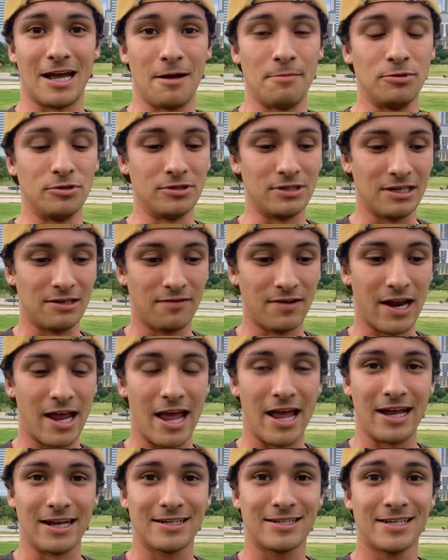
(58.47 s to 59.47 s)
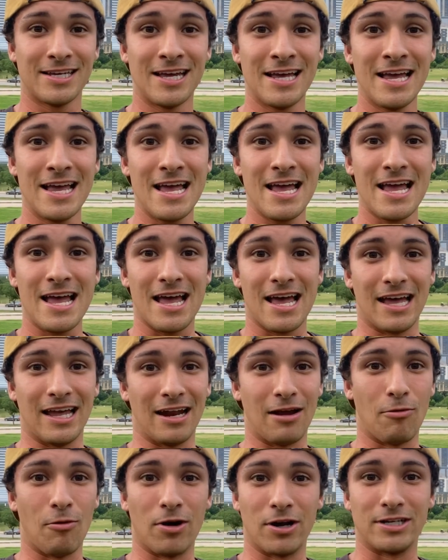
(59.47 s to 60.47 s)
I believe in Hanks and
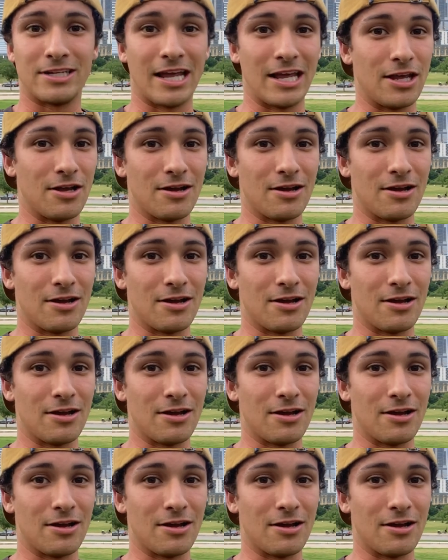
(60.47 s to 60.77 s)
I wanna take you